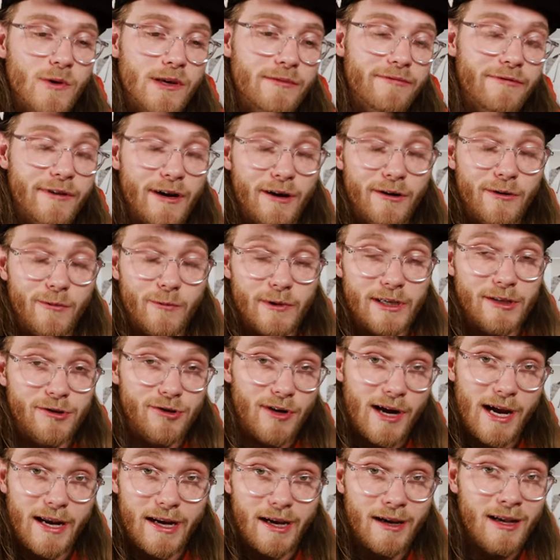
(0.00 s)
we figured we'd
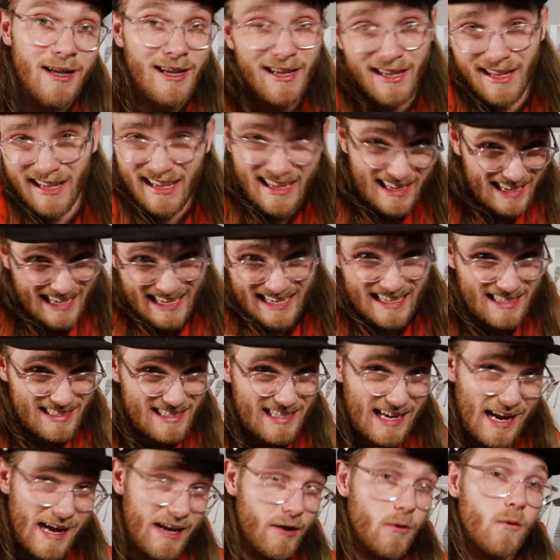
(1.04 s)
try to get
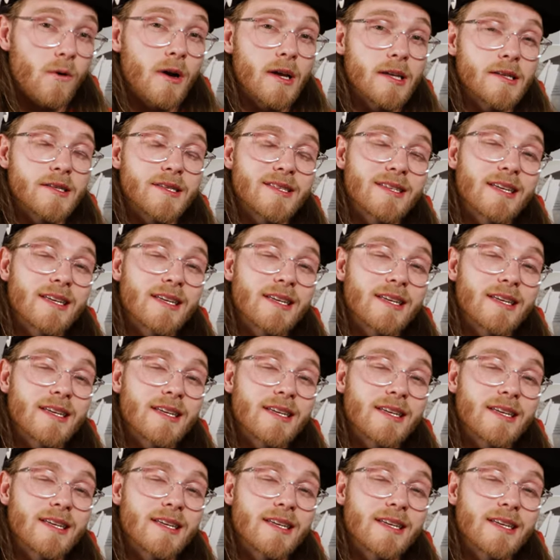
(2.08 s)
inside of one,